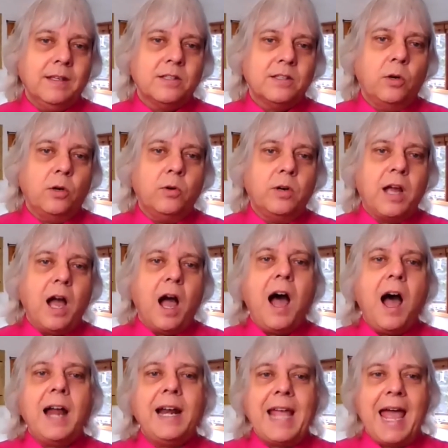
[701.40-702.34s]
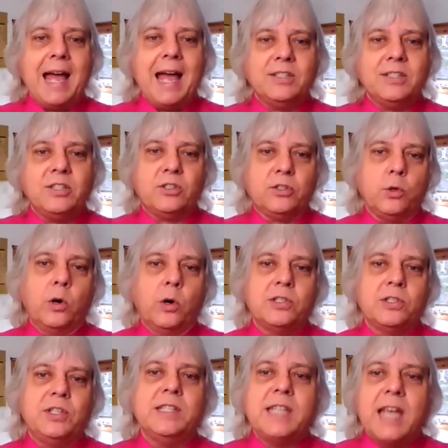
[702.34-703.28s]
So God as
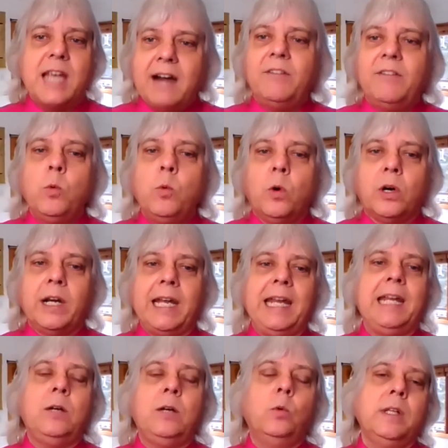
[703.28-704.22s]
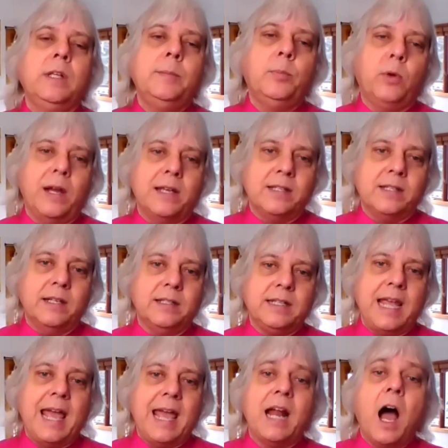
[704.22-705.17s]
source is everywhere equally
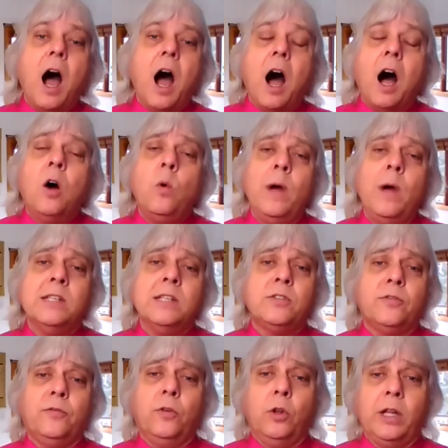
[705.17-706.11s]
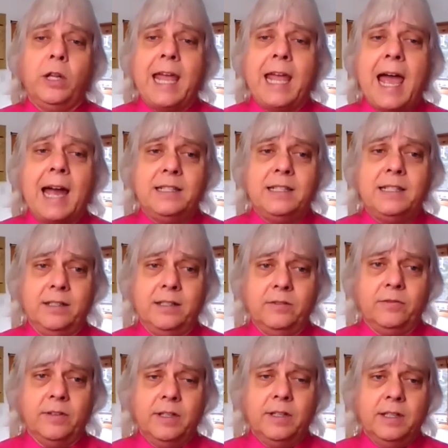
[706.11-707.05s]
present and always fully
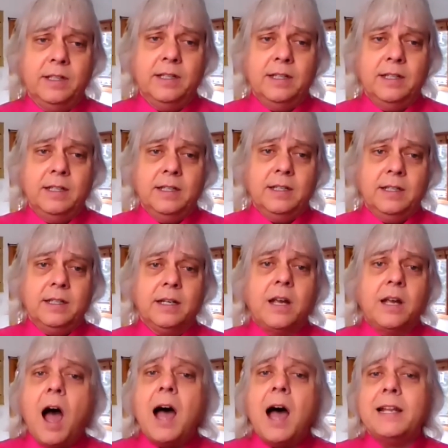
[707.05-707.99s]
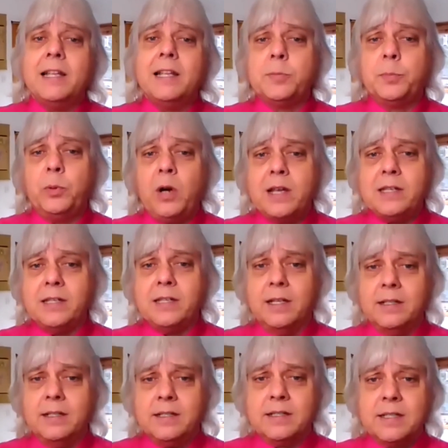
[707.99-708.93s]
active. God as
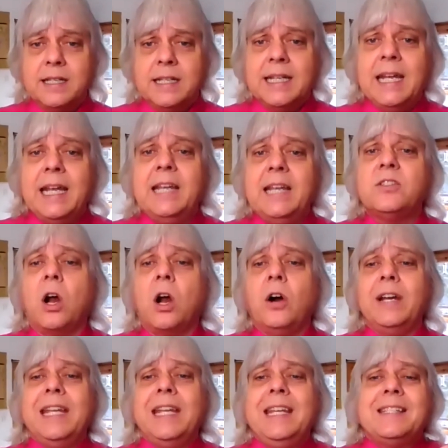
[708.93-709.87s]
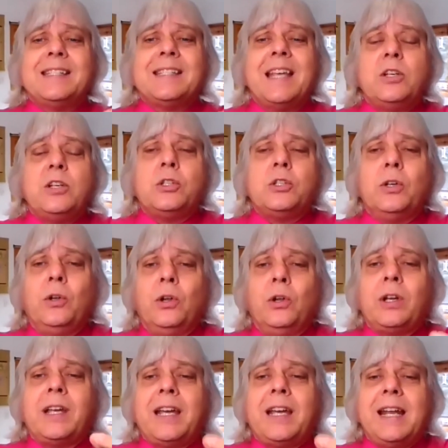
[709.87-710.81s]
presence is our
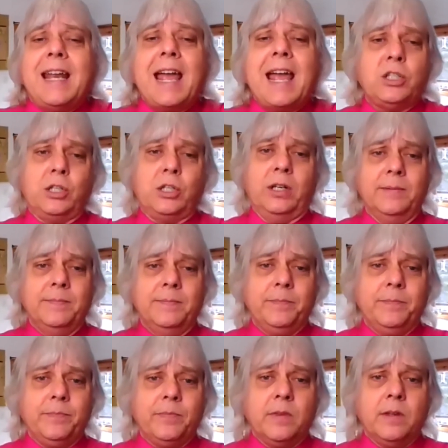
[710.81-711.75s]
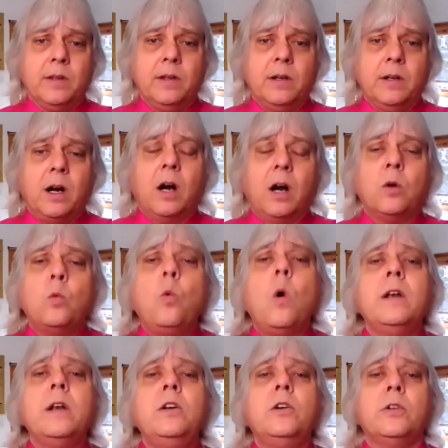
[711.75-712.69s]
essential connection, our
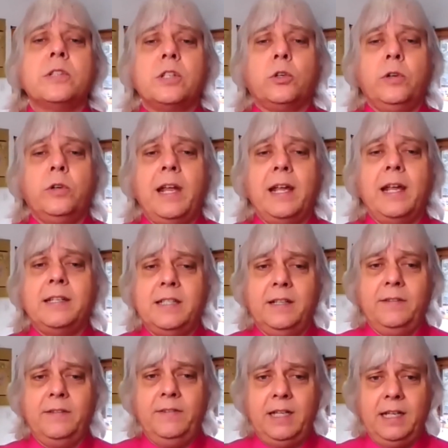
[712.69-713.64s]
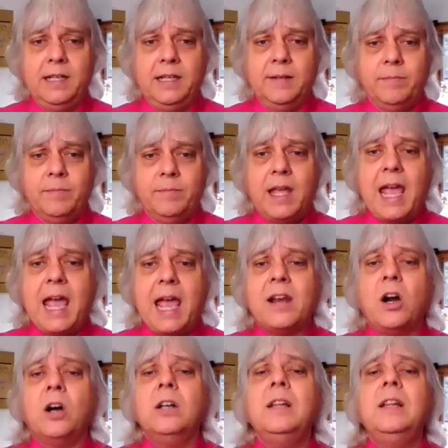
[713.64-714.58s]
wondrous creativity,
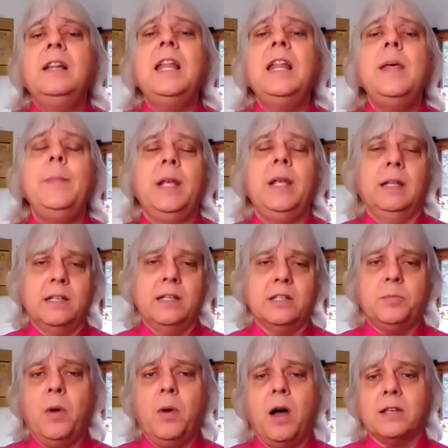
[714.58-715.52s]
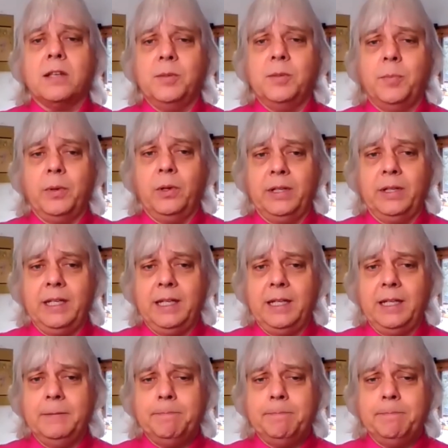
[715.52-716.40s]
and our limitless possibility.